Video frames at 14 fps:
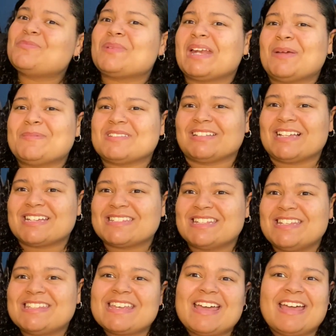My name is
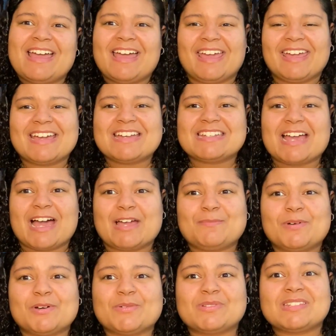Alexis and I
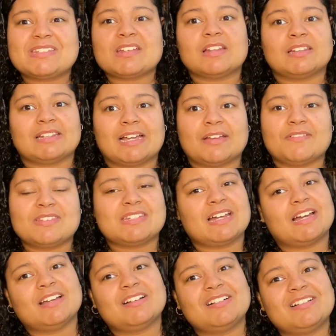post
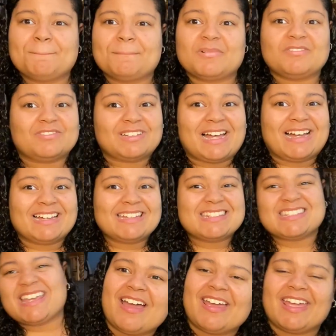lifestyle
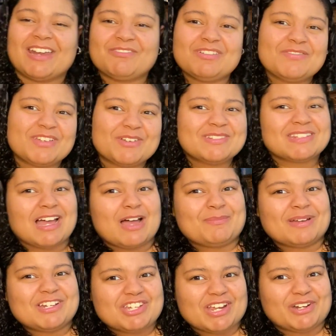vlogs and reviews on
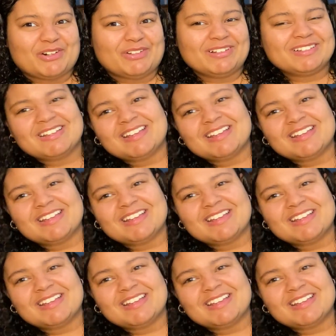my channel.